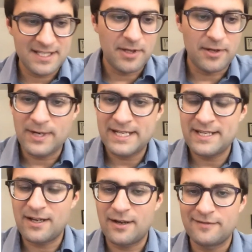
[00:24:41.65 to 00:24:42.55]
this plot
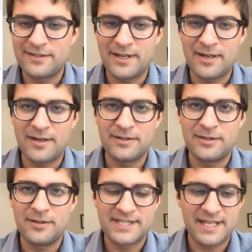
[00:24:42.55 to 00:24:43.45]
already of
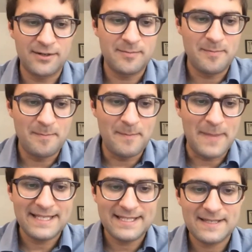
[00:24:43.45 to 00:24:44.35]
the standard
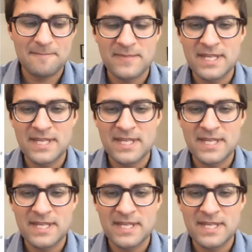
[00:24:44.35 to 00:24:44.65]
bias.